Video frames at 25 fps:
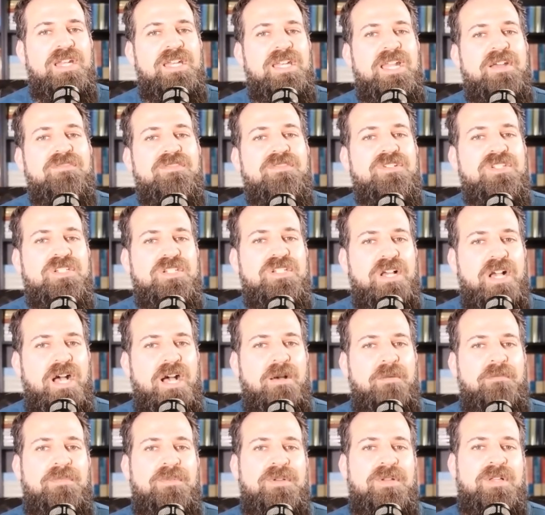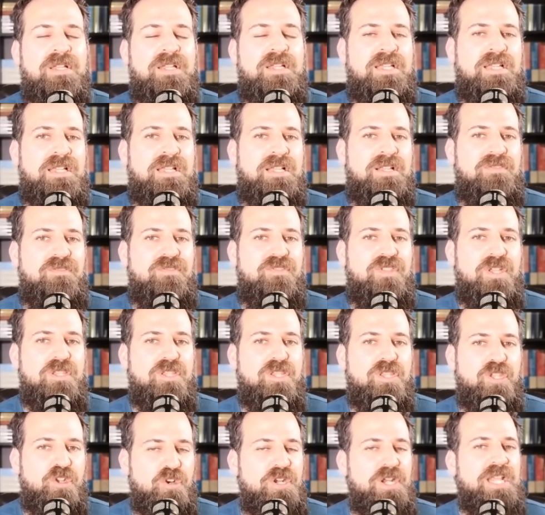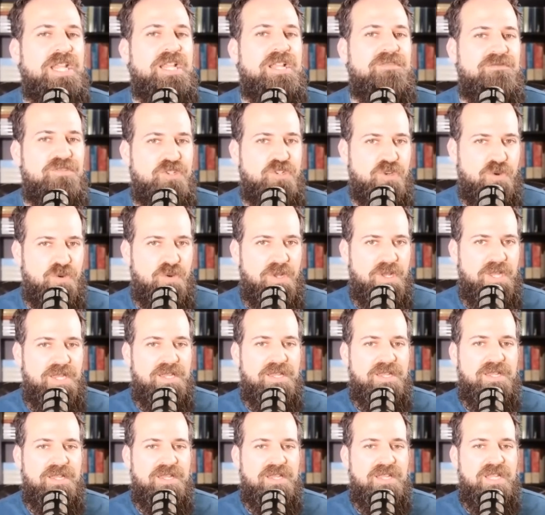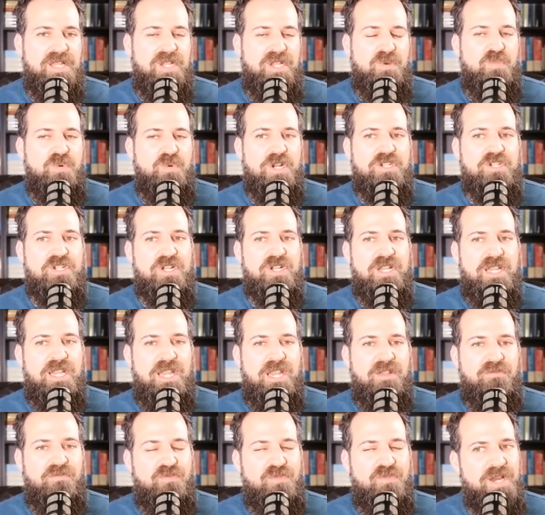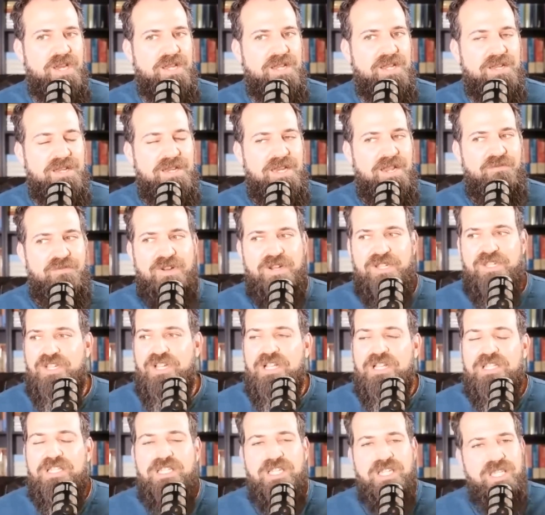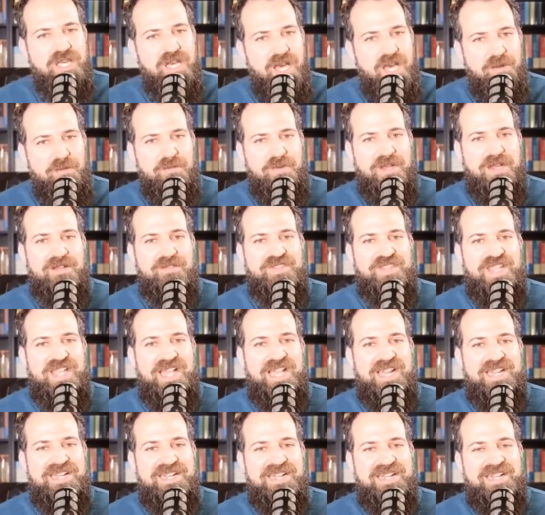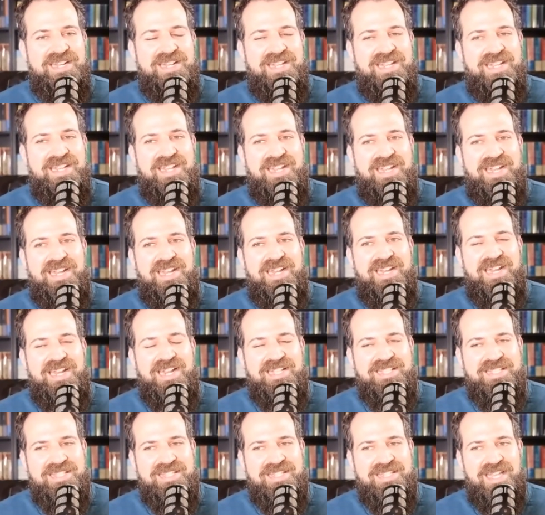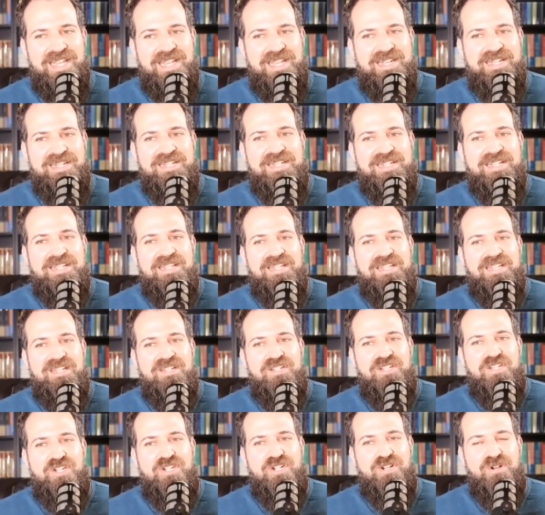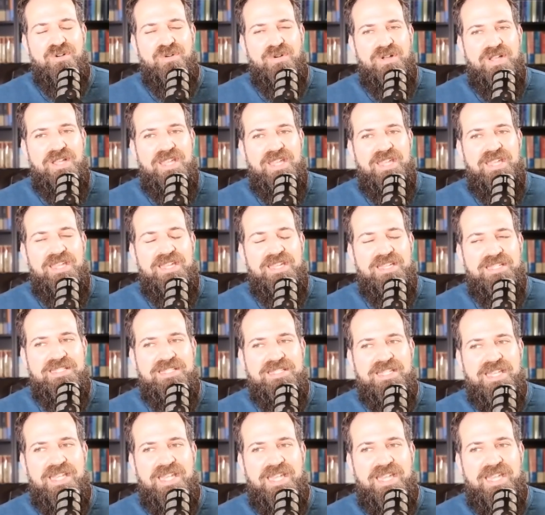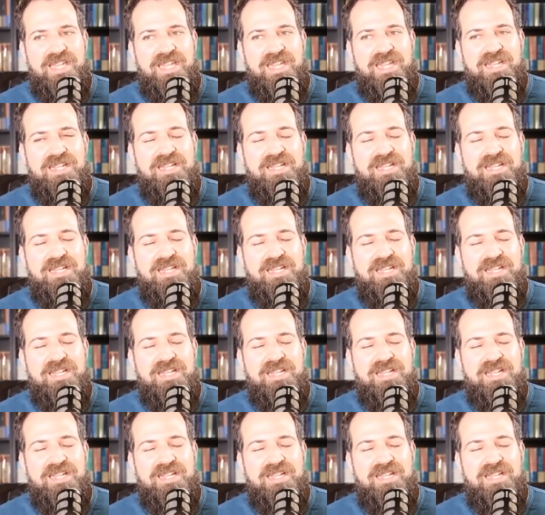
stop the learning of joy. Which if we just thought about that and said joy is a